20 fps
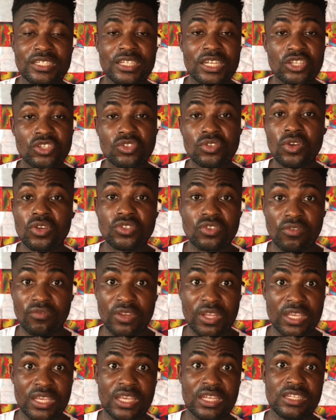The source of
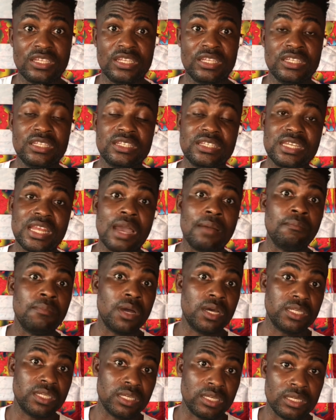the kid is their
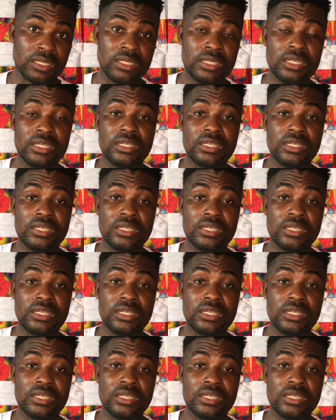mother,